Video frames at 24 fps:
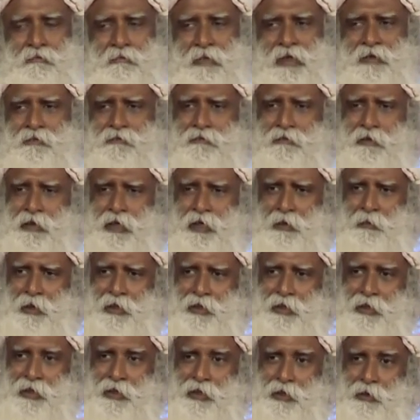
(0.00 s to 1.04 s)
But
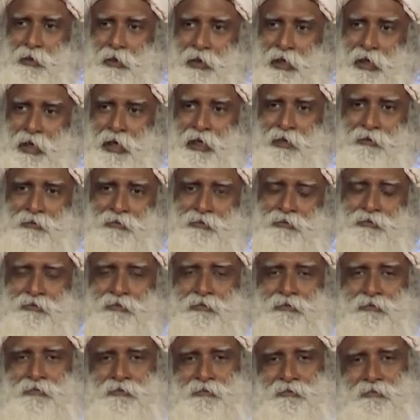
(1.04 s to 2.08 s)
fundamentally your life.
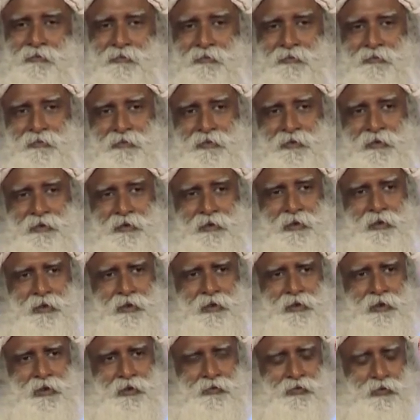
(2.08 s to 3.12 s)

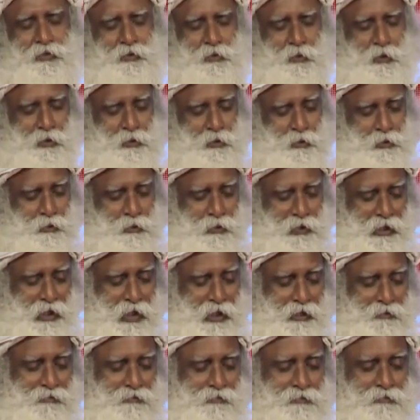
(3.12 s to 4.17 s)
If you want to know
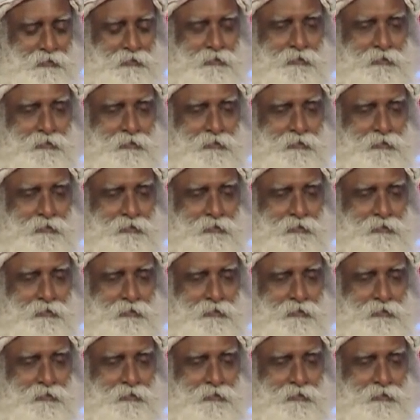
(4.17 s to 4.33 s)
life,